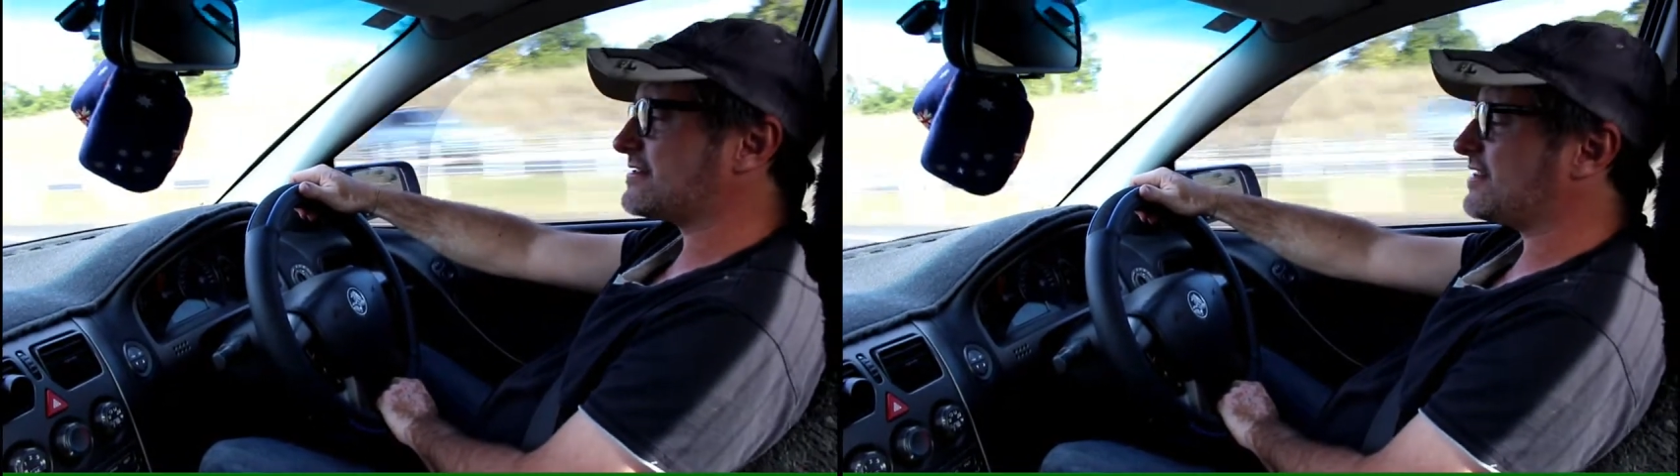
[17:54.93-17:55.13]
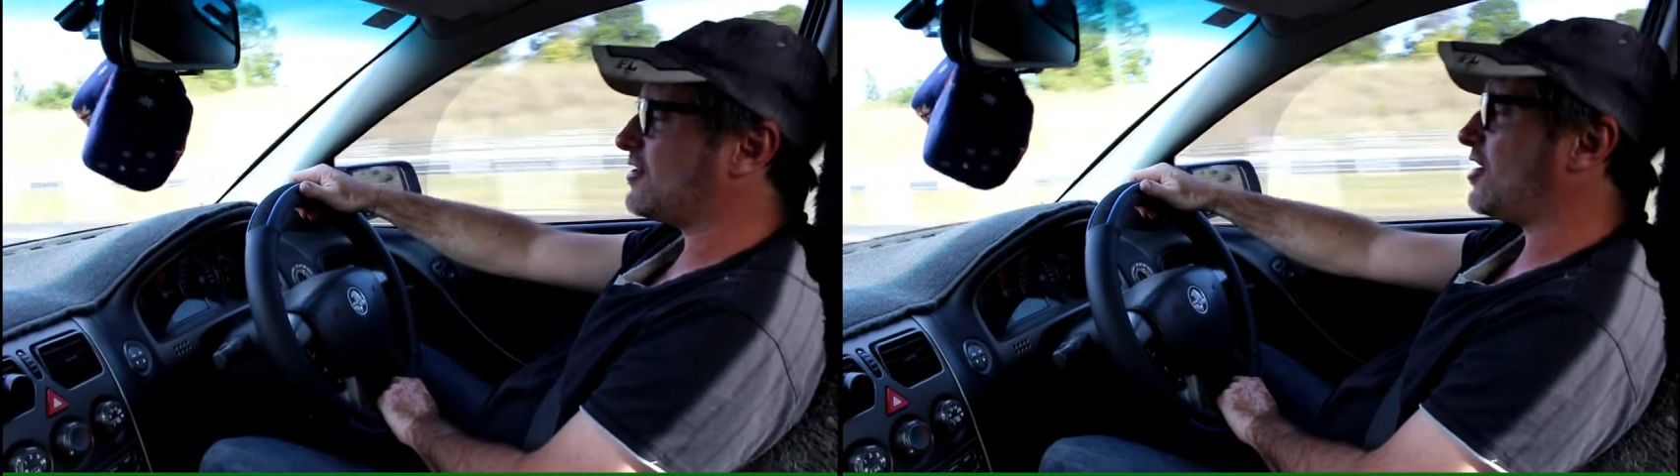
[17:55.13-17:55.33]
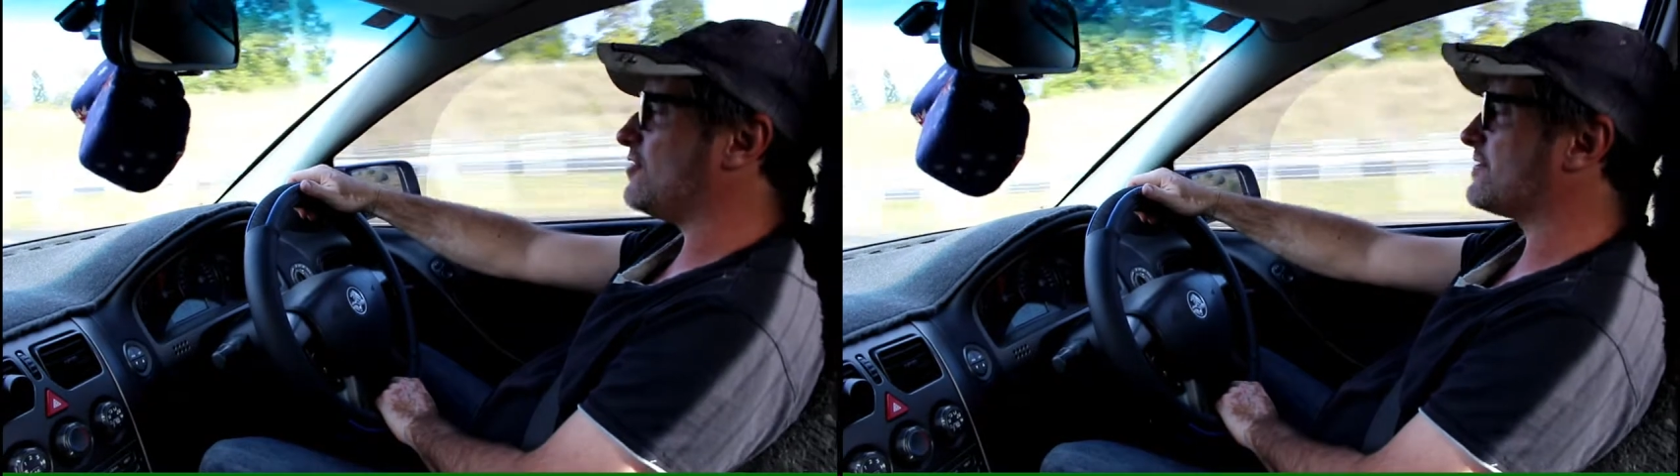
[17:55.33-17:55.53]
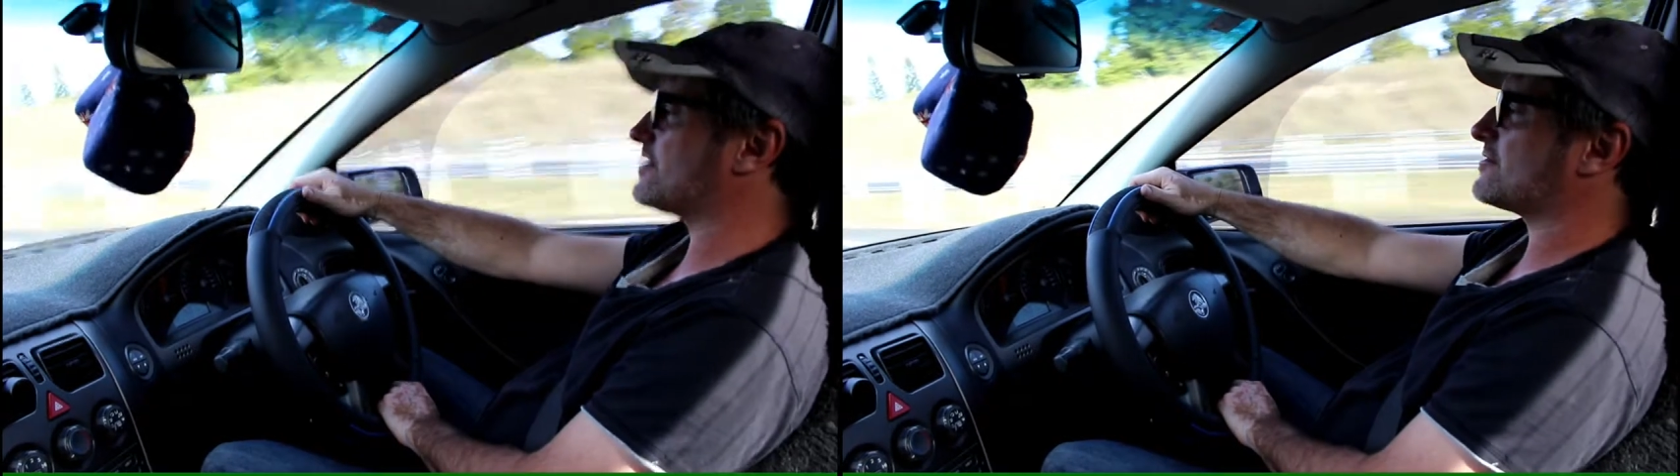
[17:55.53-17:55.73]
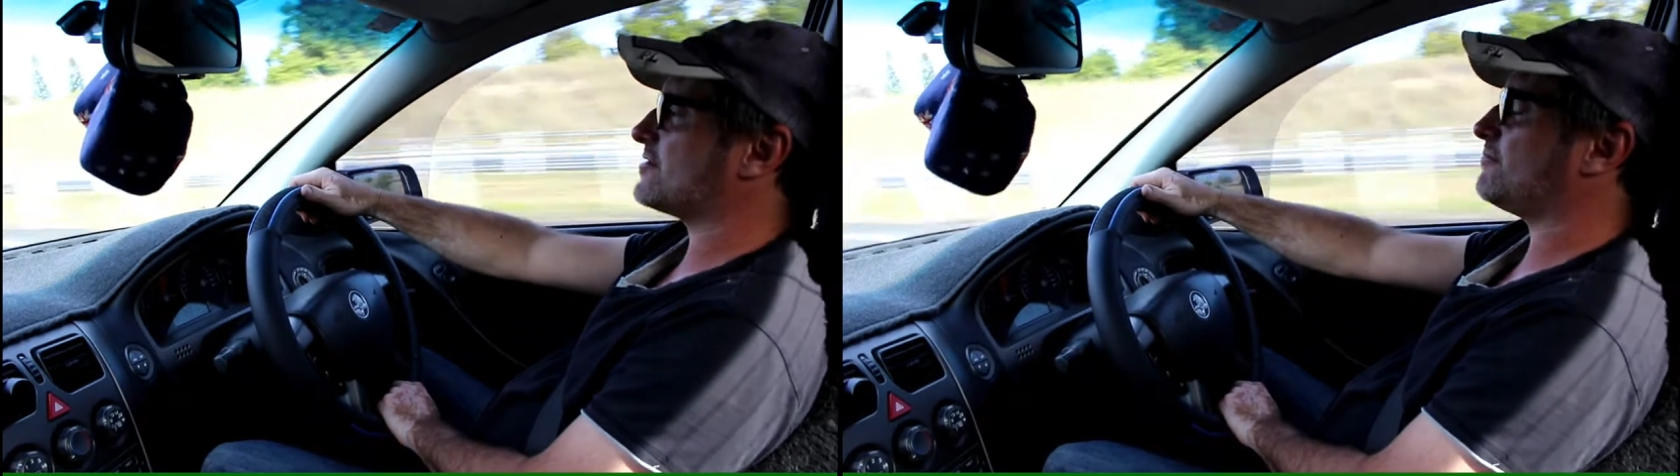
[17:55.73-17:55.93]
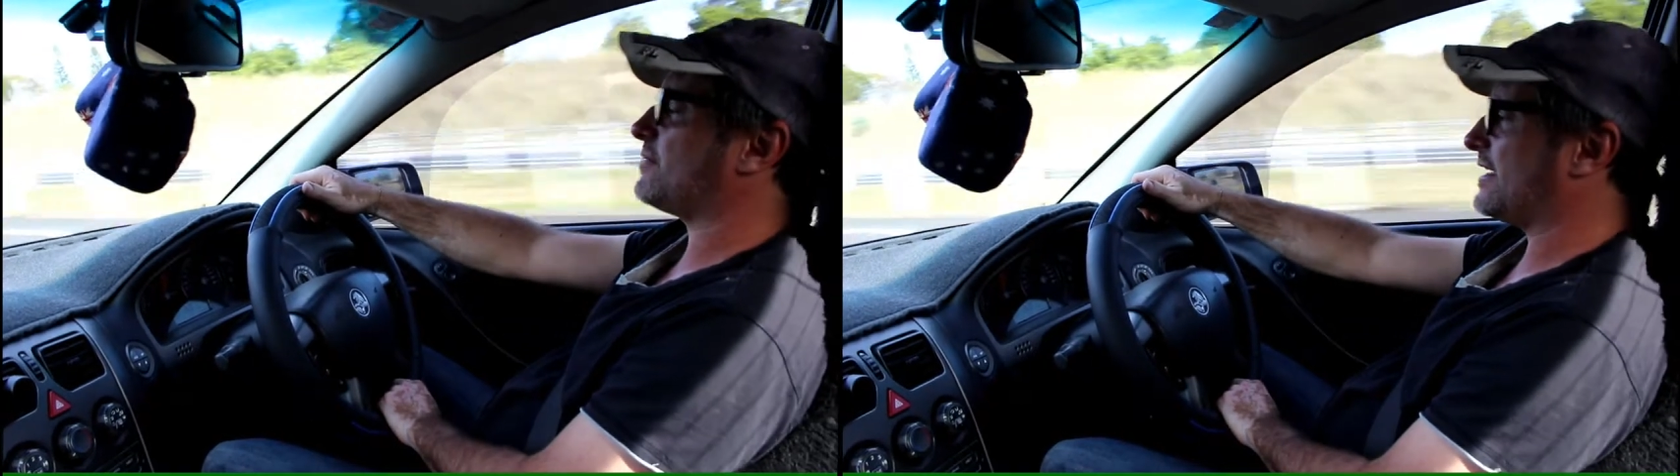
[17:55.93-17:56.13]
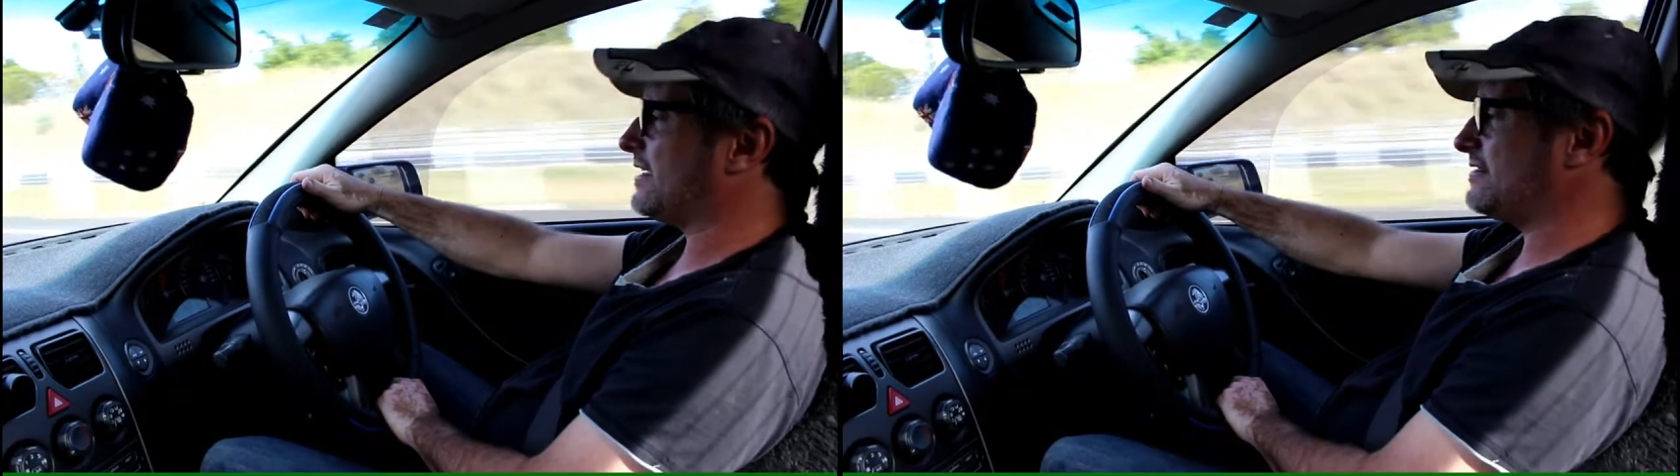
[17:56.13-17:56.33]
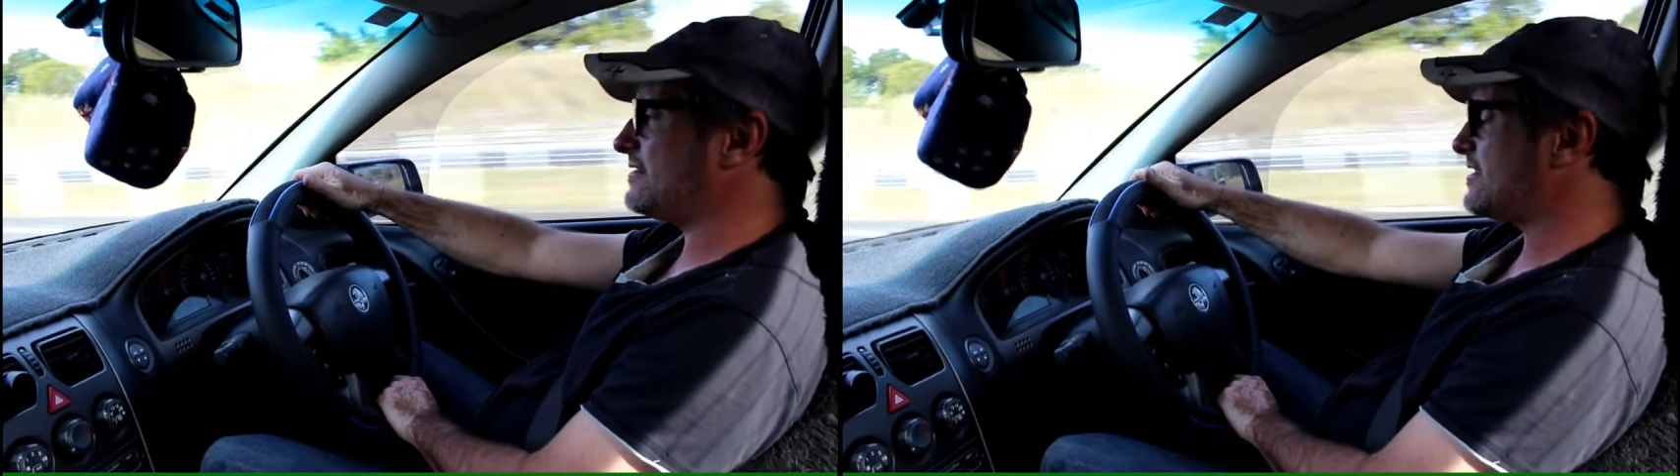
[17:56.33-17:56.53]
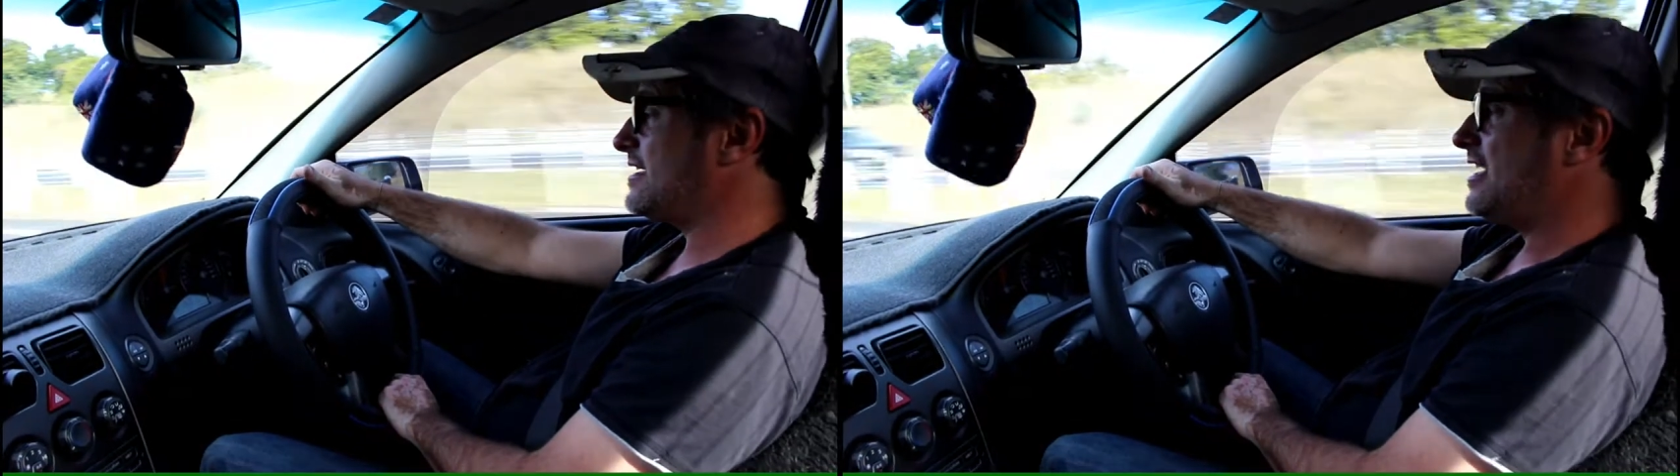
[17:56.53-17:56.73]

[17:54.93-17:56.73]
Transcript: They're not over the top plans.